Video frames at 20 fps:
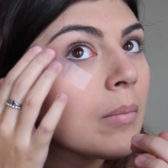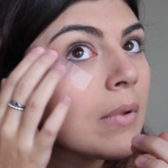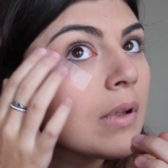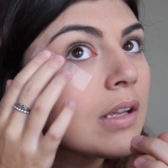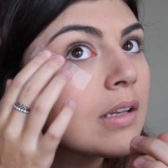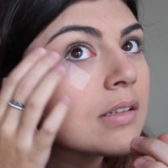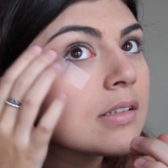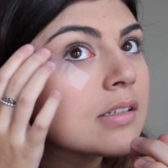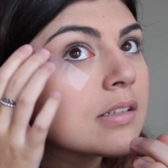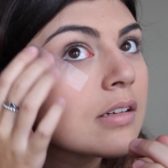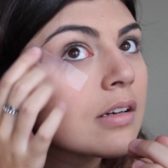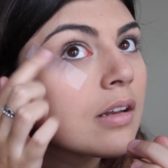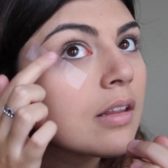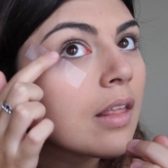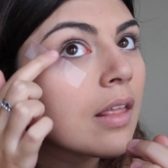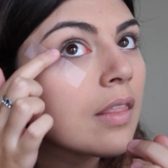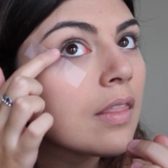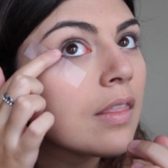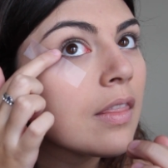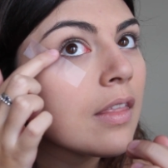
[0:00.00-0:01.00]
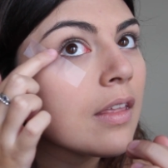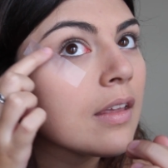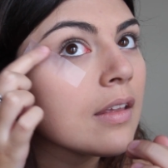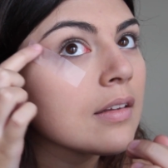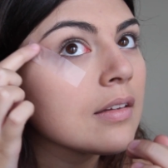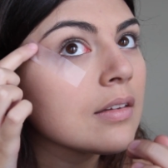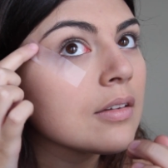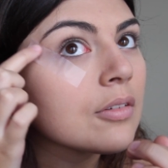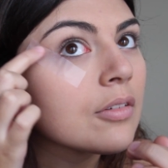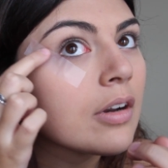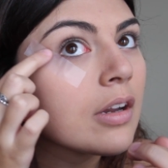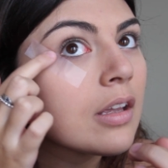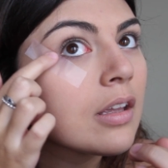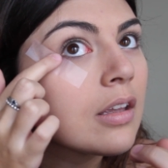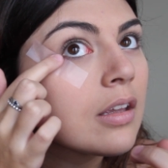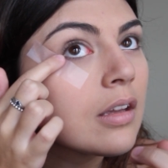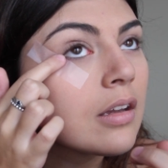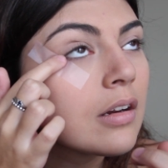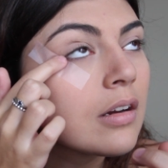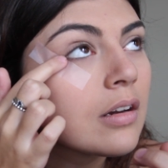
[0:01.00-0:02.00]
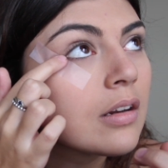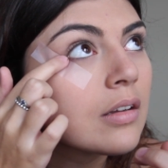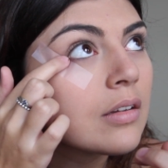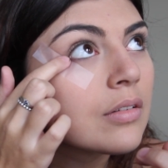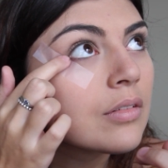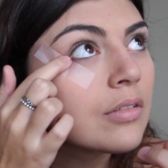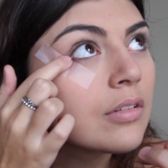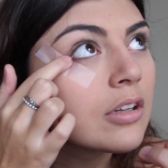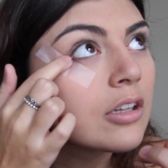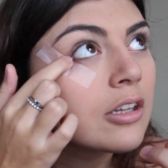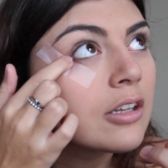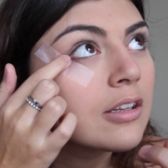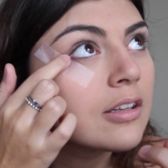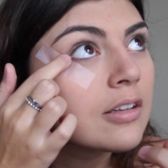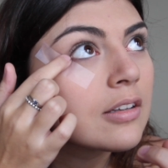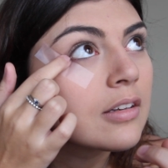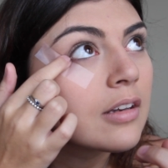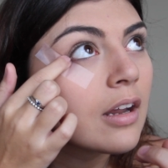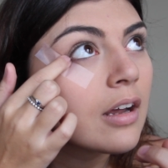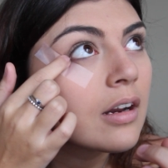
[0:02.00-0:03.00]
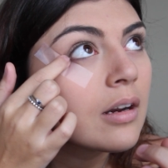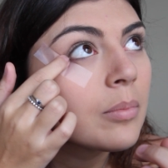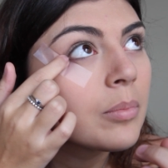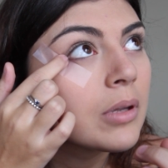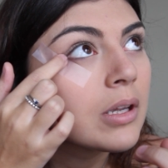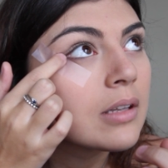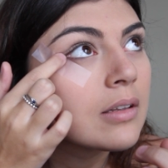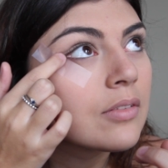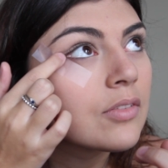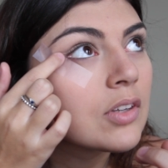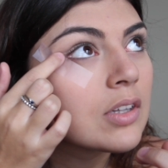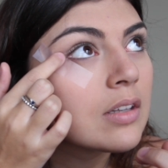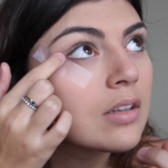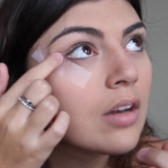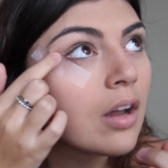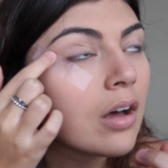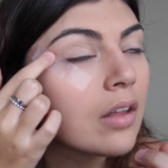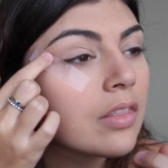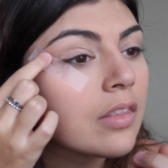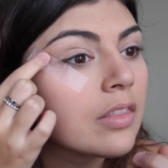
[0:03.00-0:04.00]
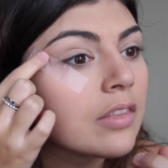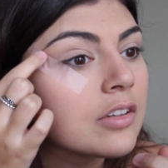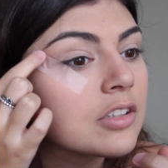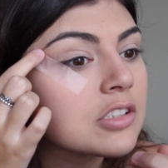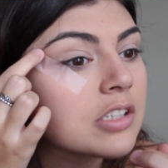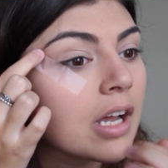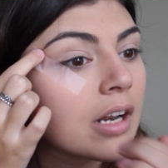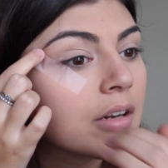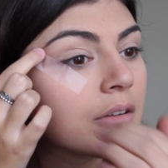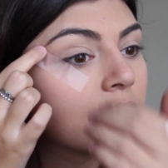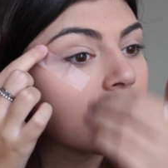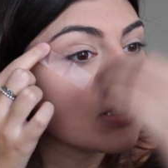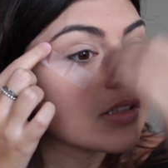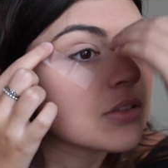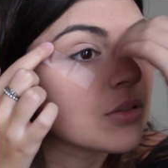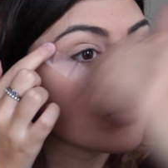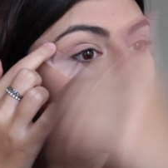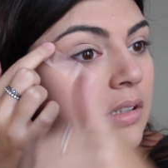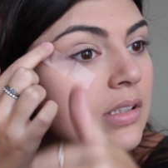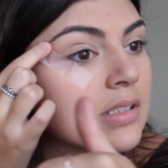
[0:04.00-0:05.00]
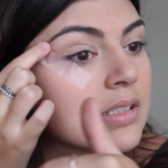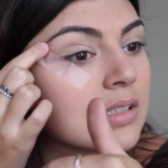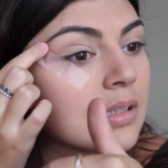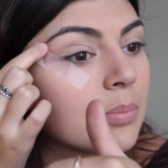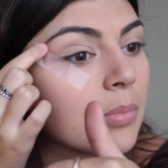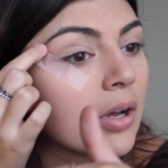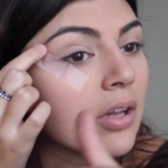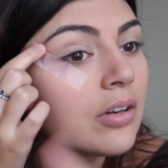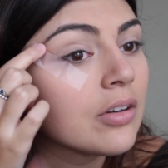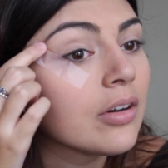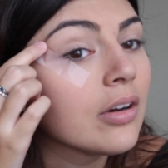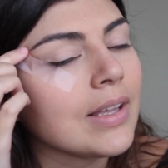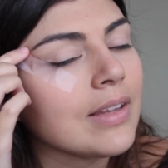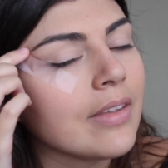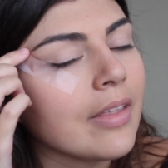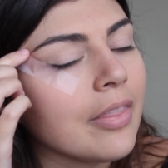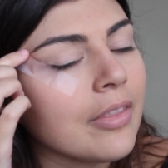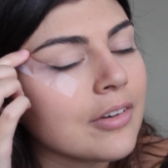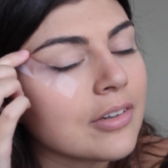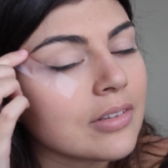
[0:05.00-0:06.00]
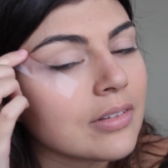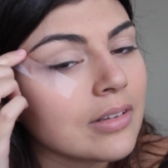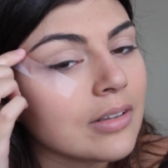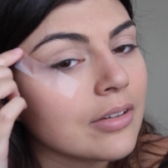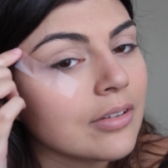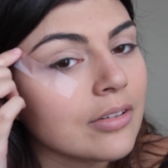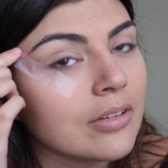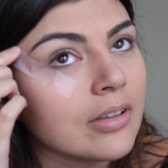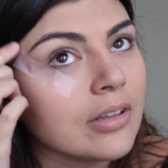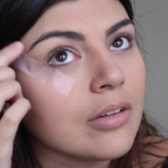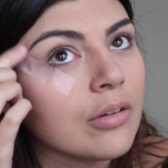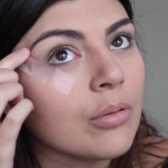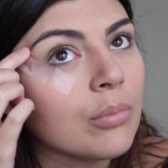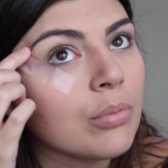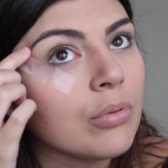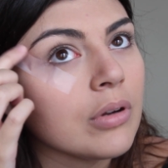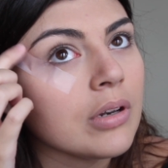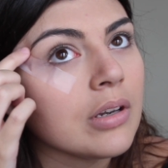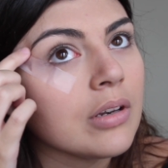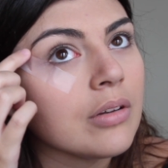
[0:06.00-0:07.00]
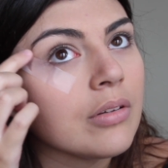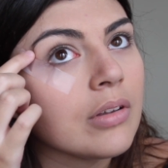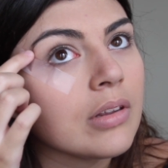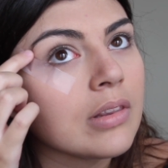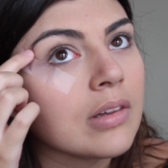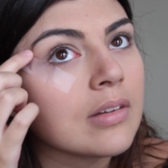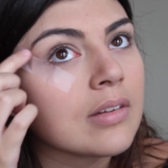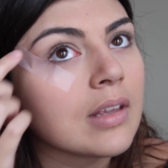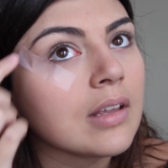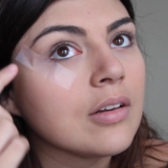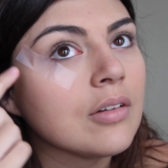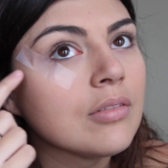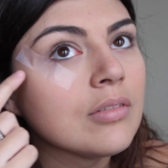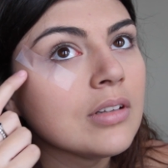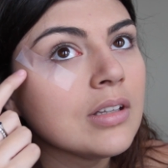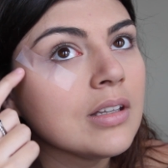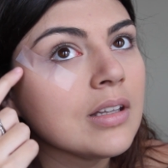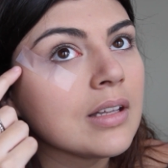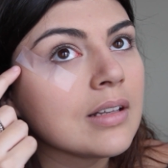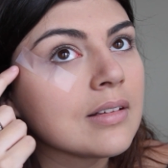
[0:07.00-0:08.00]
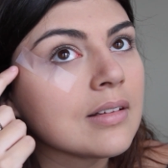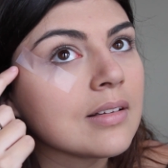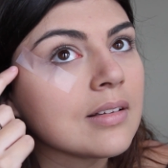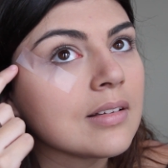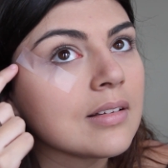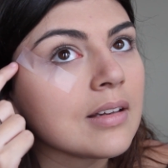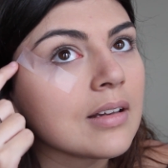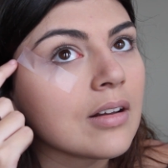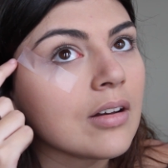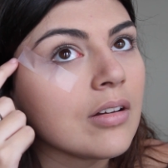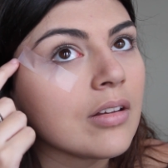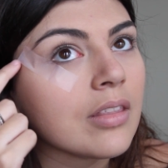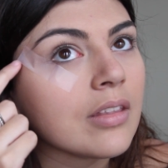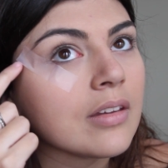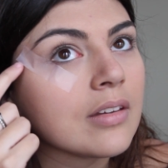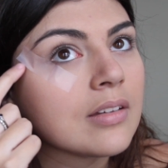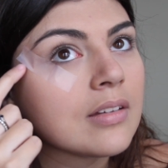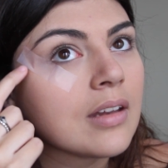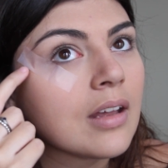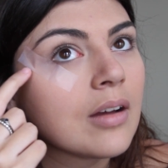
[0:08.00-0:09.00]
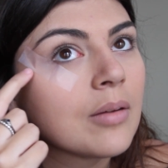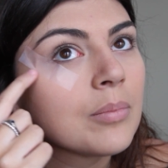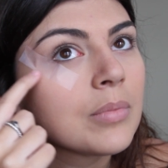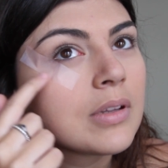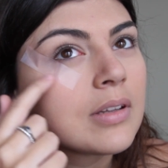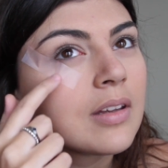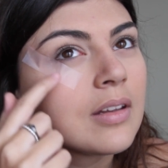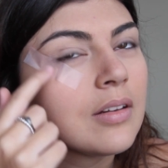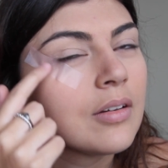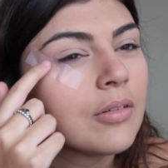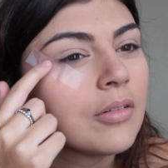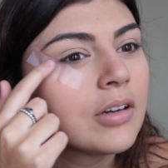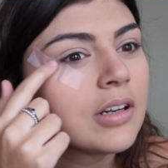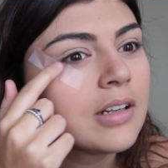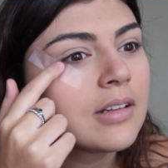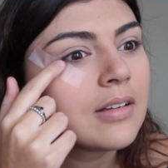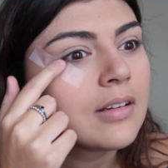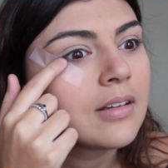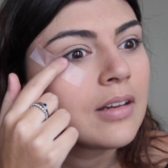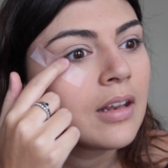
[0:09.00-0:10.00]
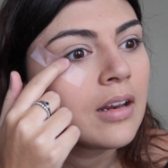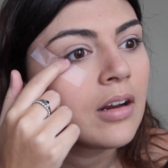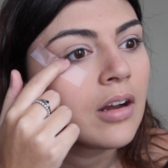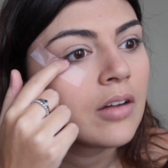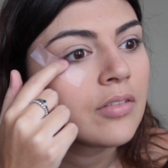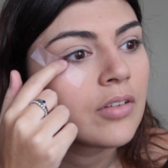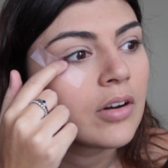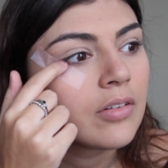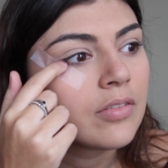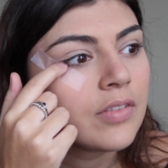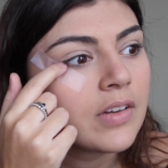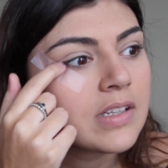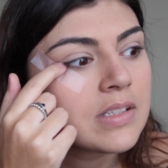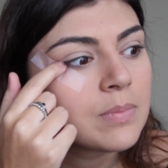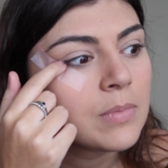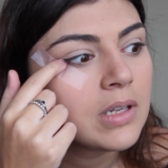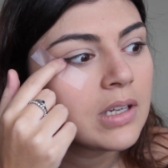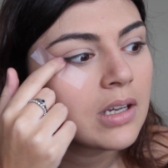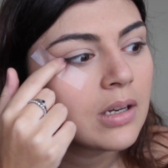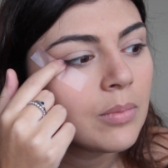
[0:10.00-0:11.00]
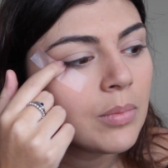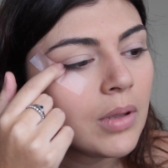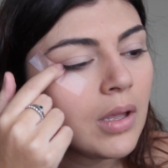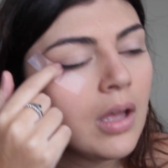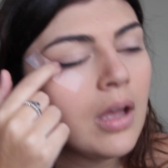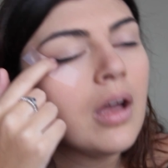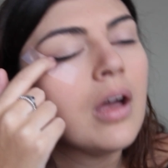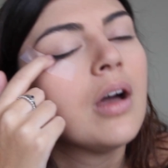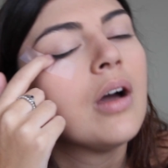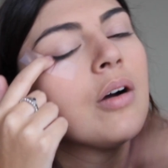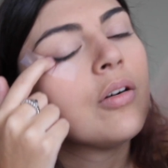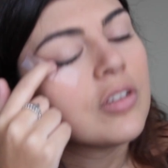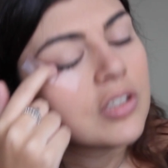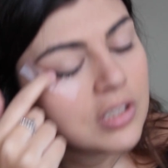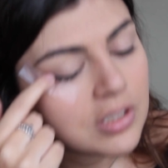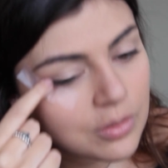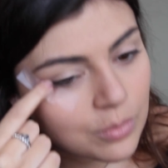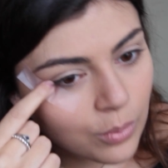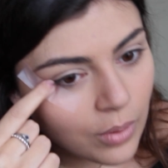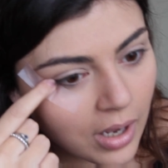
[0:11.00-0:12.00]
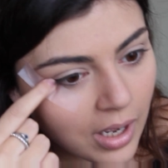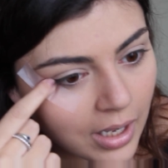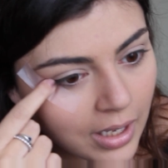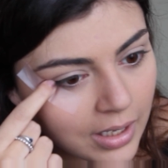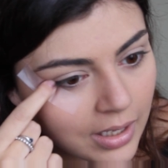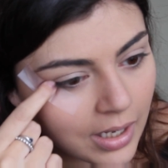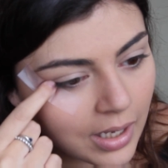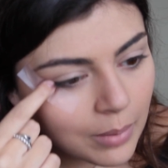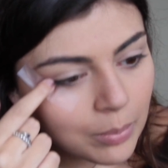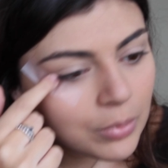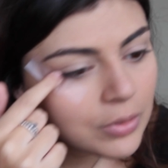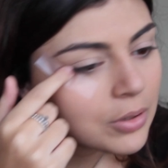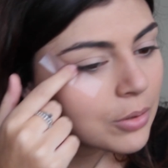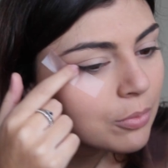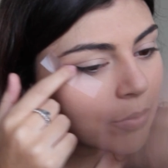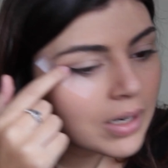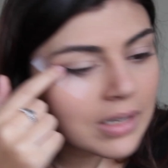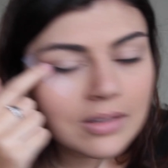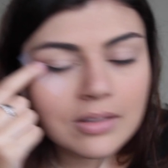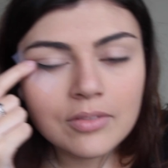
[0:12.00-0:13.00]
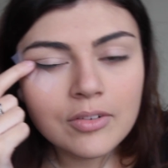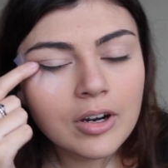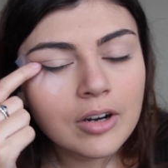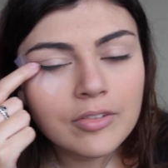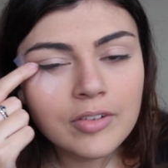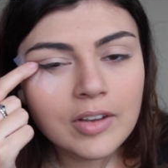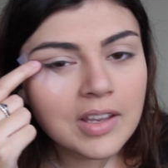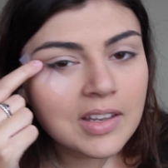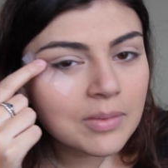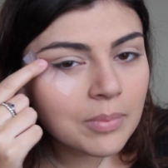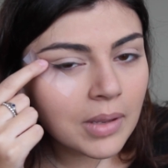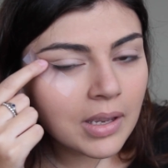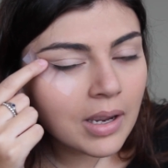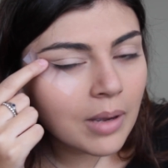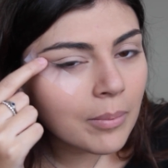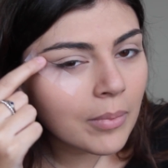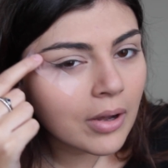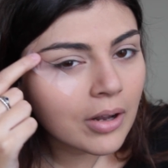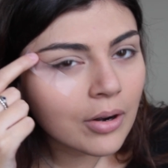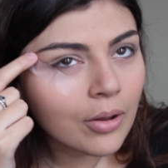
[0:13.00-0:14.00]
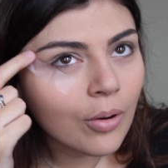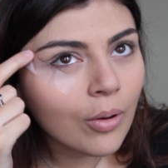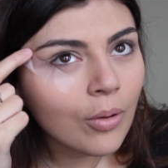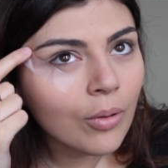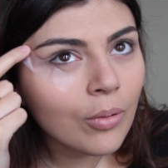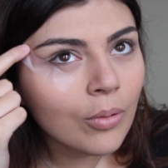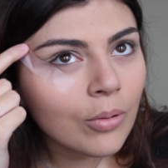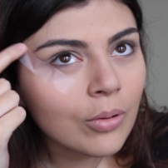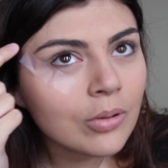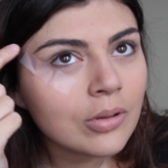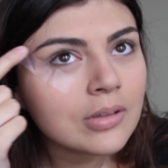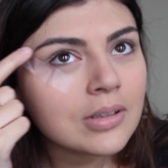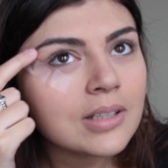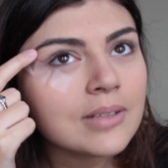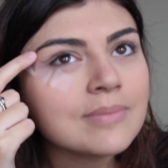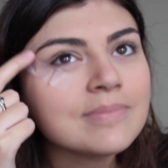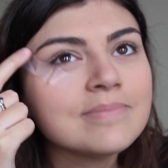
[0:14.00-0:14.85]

make sure that this right here is really stuck, because if it's not, then the shadow is going to slip under, and then there's literally no point in doing this. I don't really like to stick all this down because I don't want it to take off our face makeup, which is why I put the rest of our face makeup on a hold.